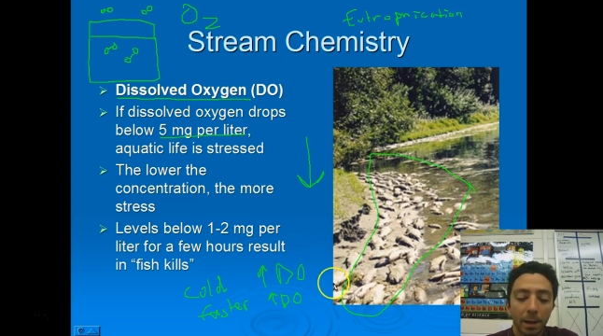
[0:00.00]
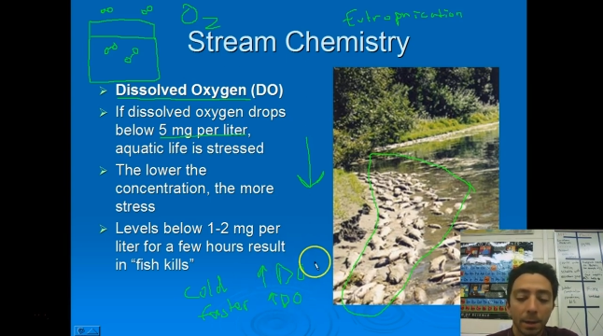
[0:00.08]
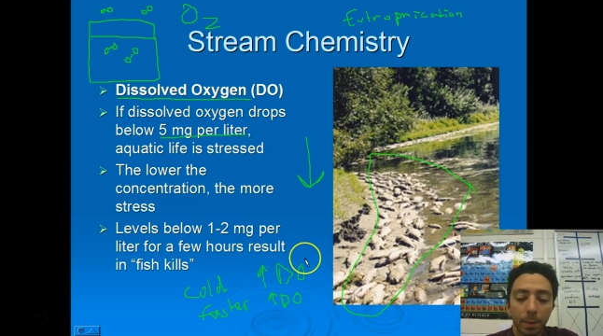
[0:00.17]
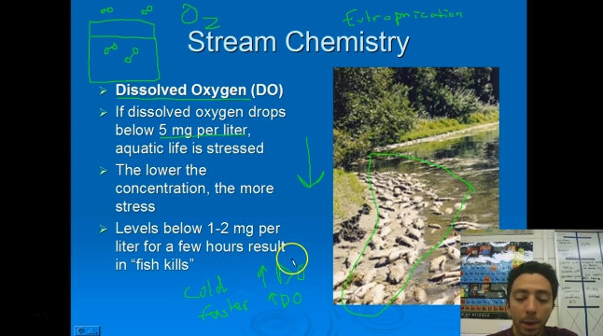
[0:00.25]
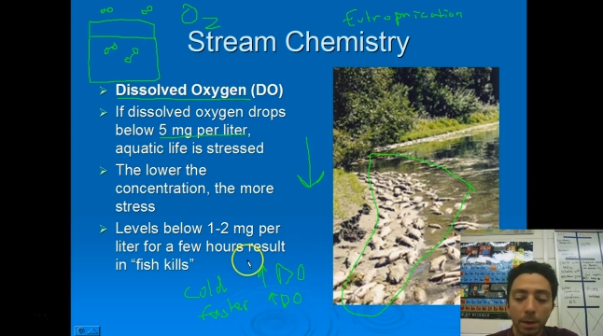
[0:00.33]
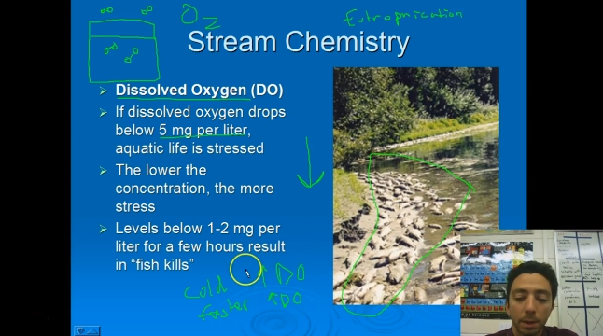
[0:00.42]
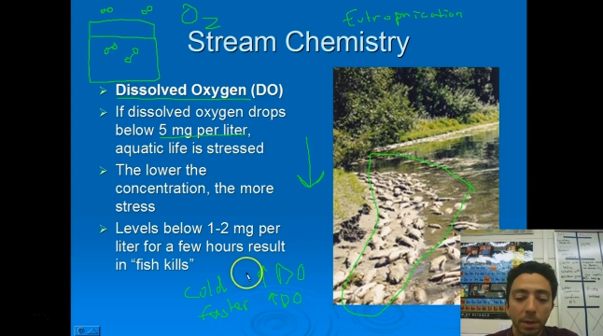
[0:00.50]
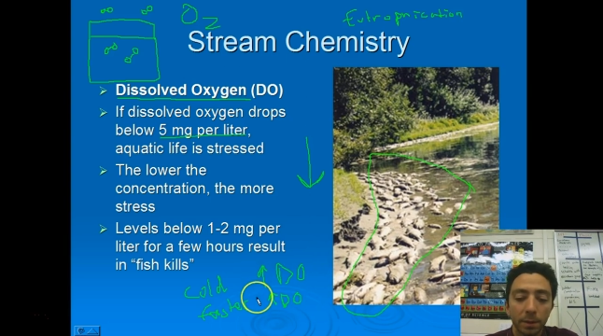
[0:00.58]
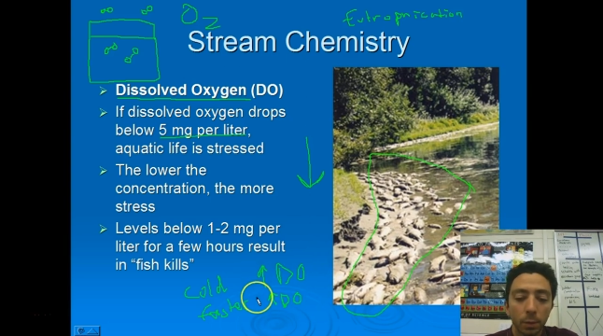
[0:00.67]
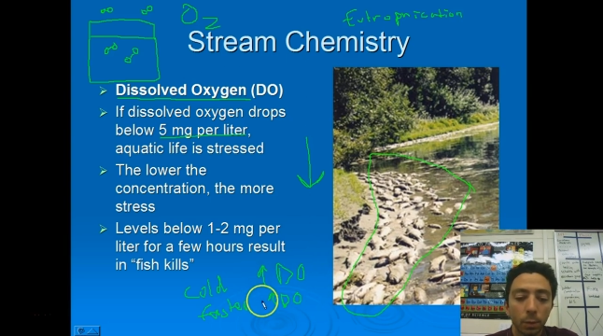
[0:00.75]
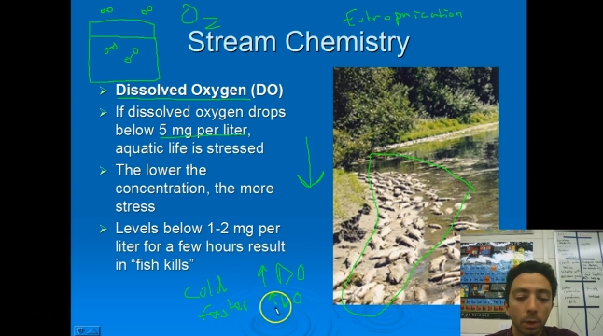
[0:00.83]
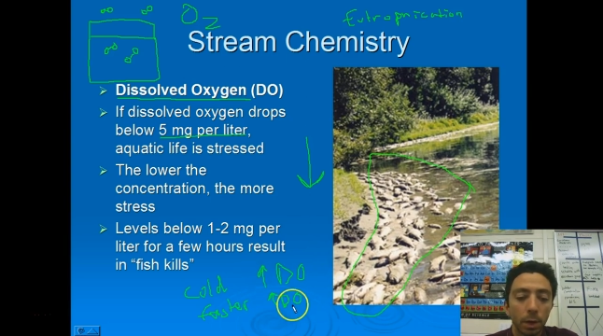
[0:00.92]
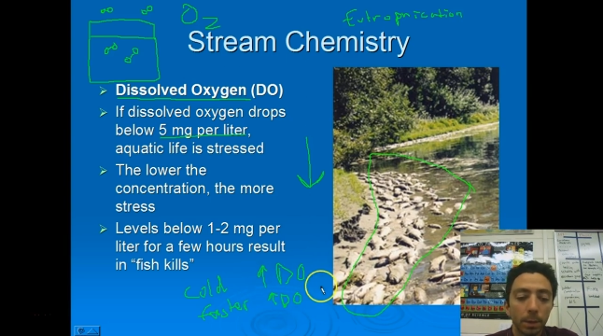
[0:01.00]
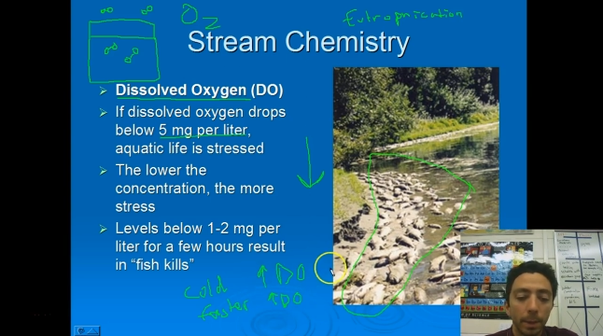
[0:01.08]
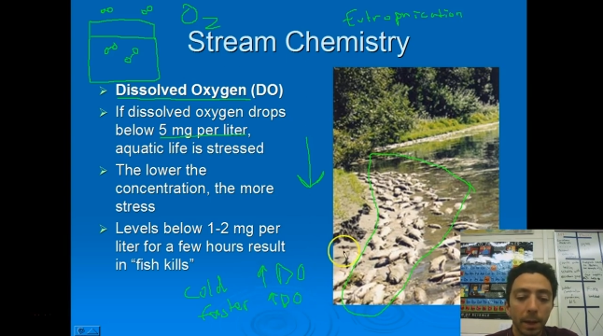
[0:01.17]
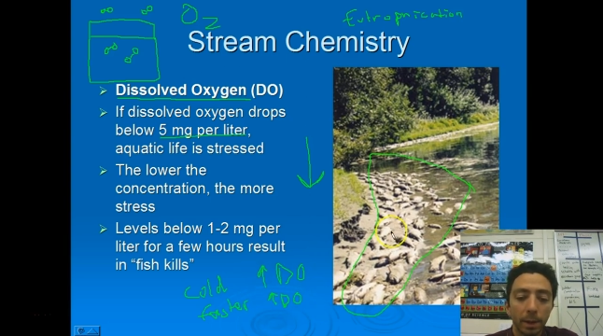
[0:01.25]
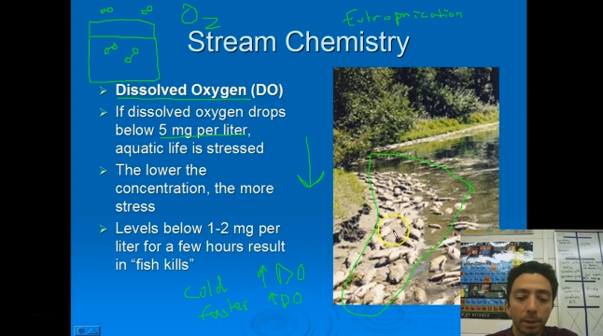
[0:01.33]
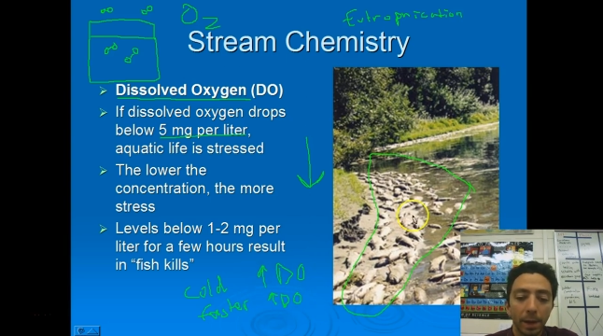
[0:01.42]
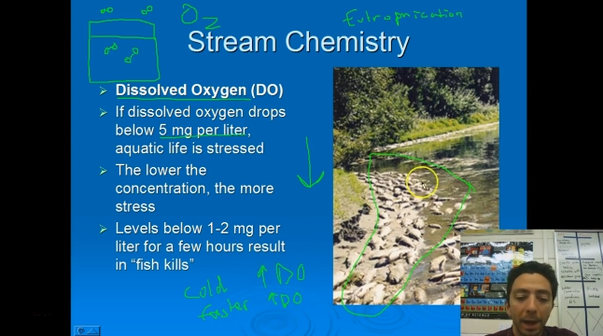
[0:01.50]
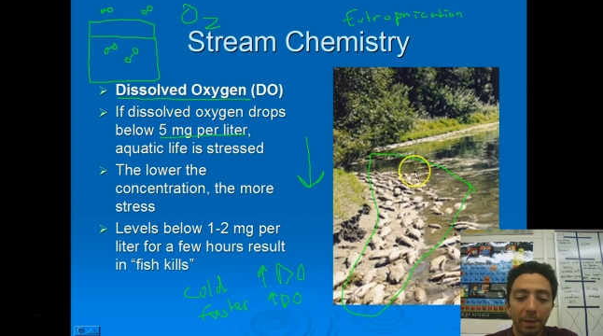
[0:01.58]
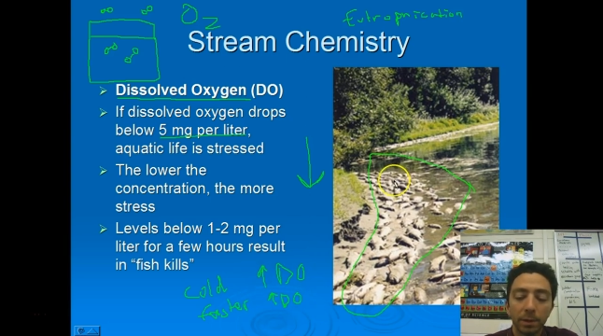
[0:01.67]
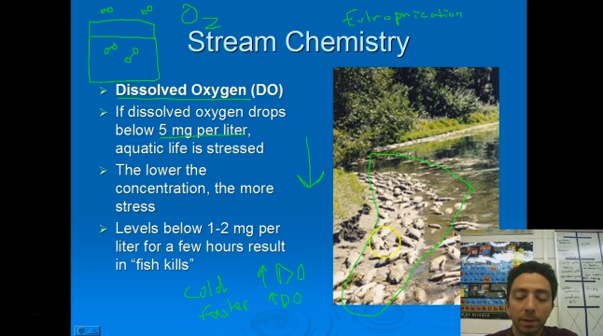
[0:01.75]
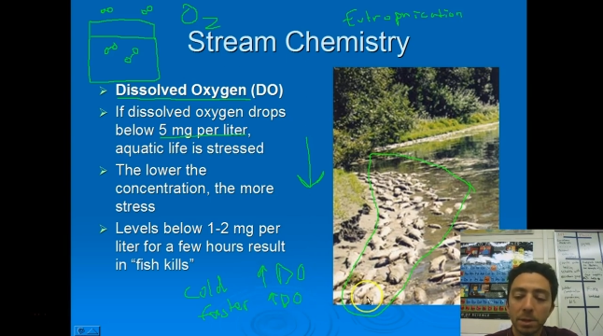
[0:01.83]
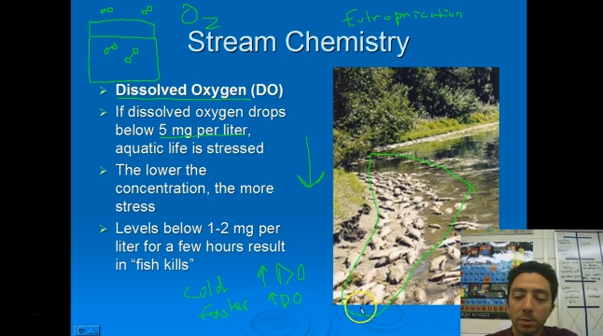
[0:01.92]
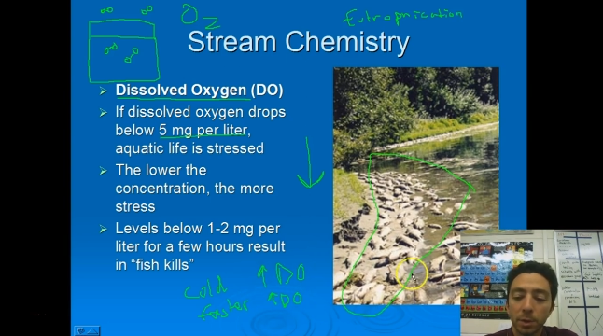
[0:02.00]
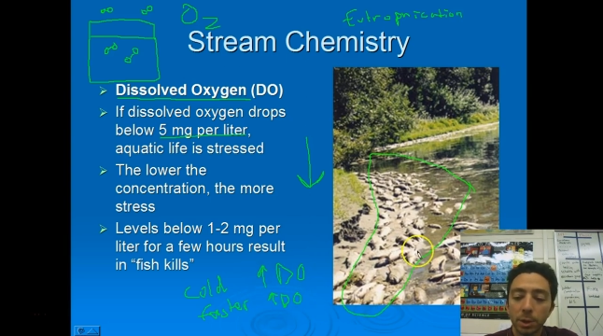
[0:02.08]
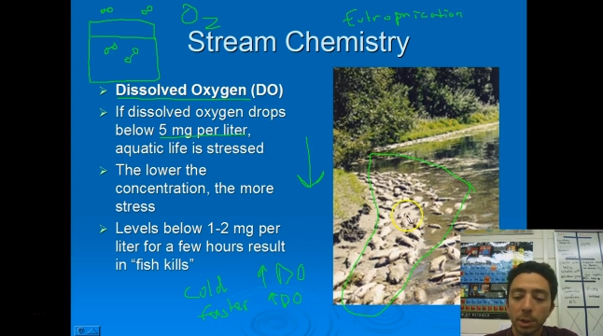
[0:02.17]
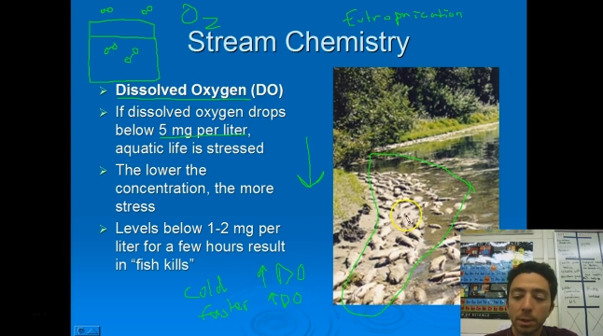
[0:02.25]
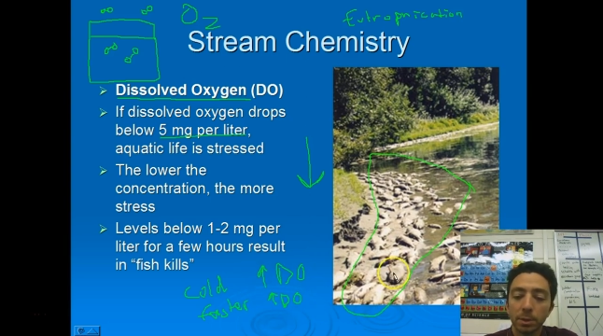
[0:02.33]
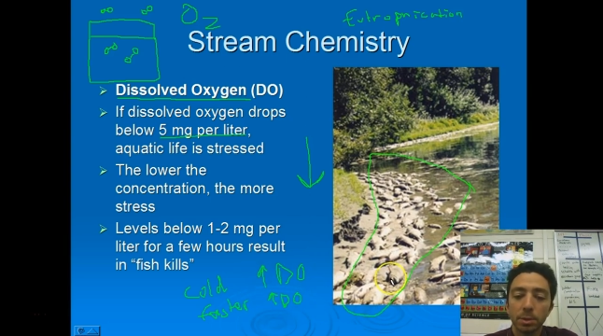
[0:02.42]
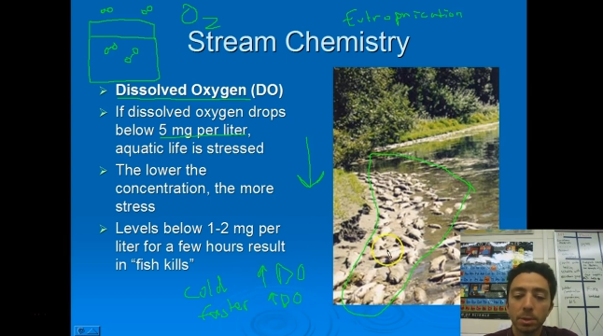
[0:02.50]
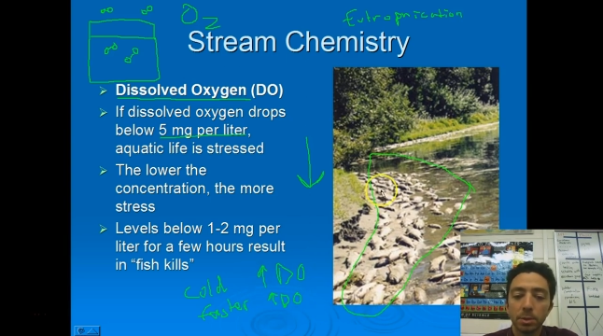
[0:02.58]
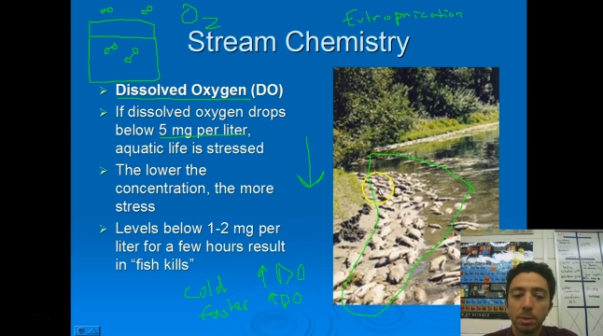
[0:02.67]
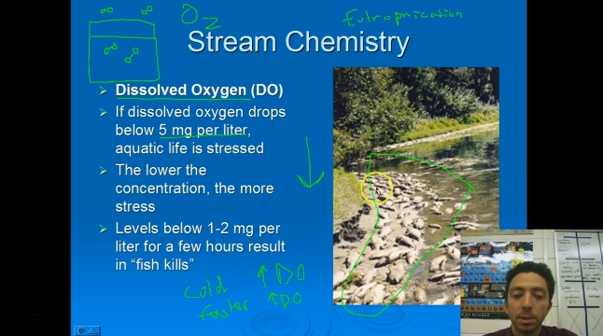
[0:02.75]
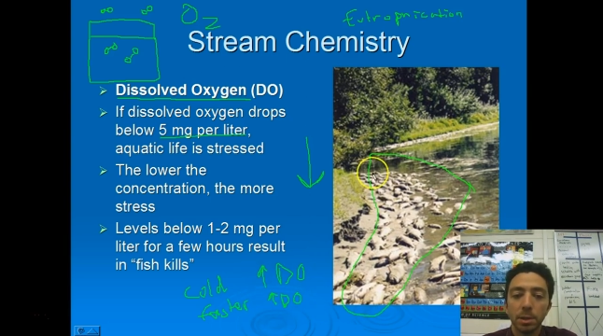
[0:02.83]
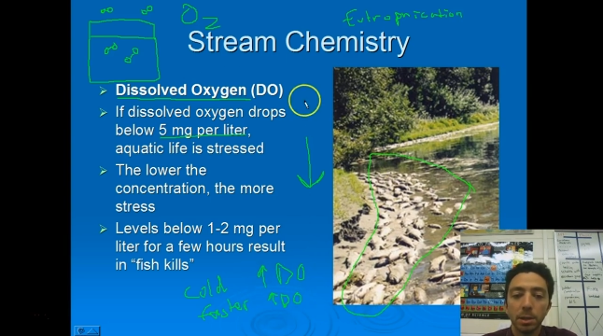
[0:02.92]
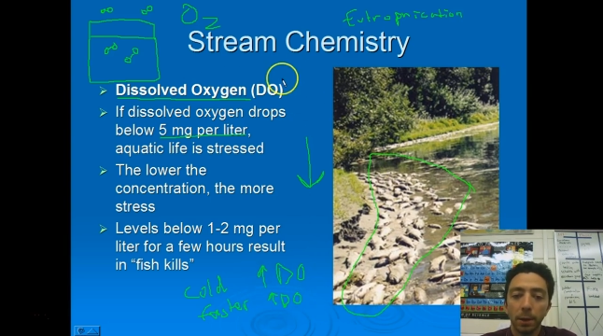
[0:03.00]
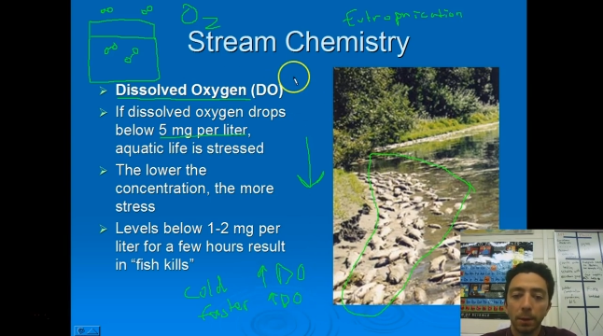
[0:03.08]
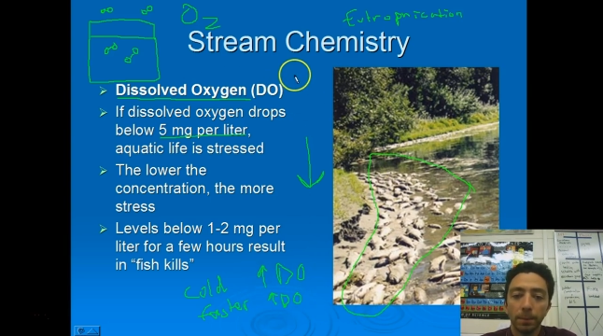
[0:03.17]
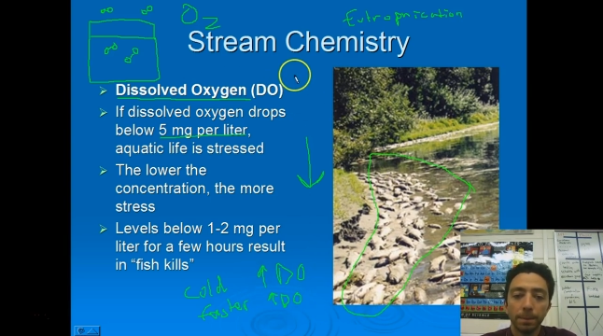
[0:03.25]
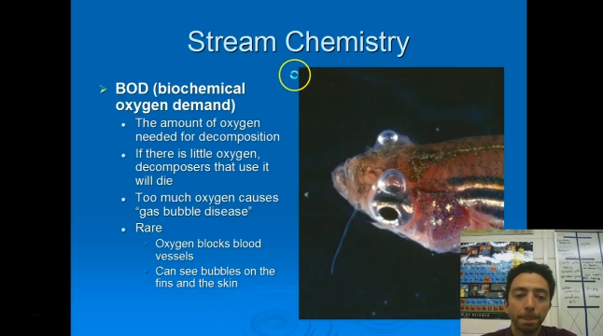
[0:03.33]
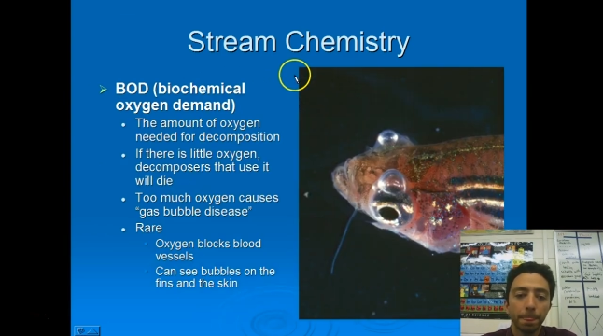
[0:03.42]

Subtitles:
and they probably don't have to worry about having these fish kills due to DO.